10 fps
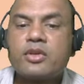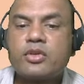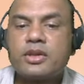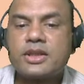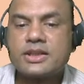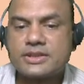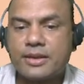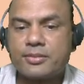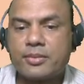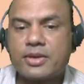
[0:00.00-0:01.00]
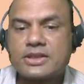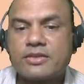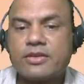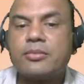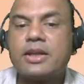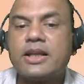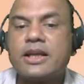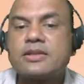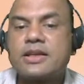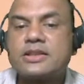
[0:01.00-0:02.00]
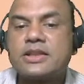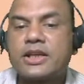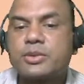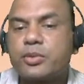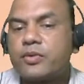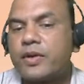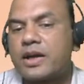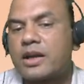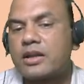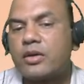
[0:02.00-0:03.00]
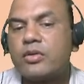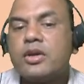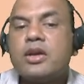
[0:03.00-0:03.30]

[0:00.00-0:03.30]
So step number 7, money has reached the export factor now.